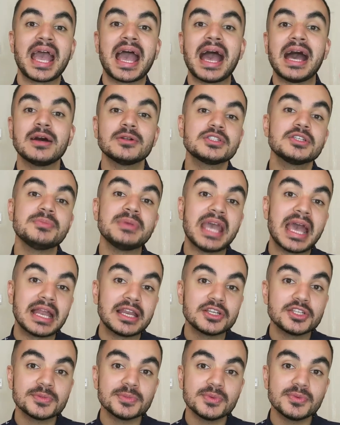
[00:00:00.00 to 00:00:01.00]
how to be
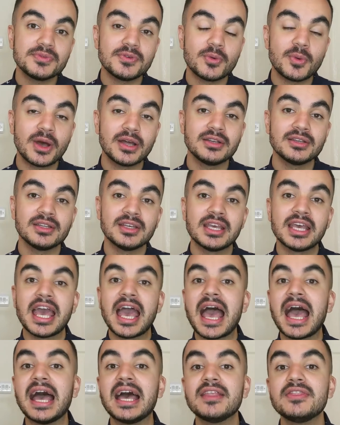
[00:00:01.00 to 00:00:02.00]
eligible for one,
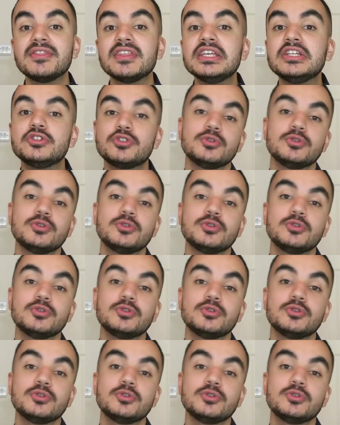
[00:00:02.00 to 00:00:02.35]
and the